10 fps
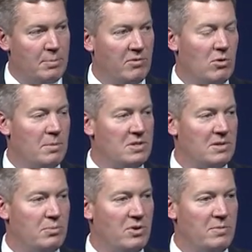performance
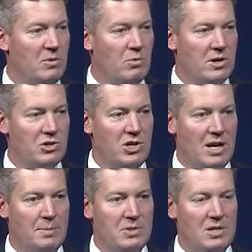improvement workshops,